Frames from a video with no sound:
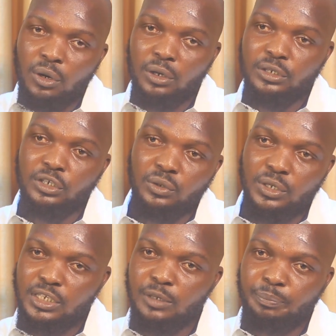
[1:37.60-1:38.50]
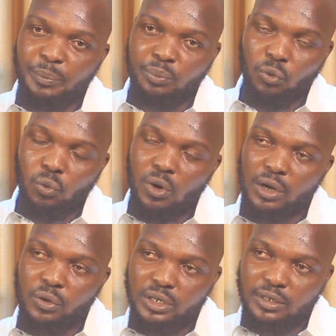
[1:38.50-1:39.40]
on innocent people who are
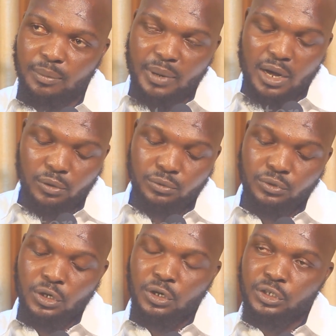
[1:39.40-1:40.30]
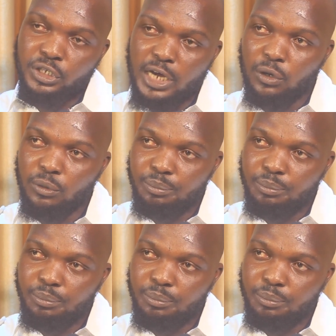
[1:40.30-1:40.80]
going about their own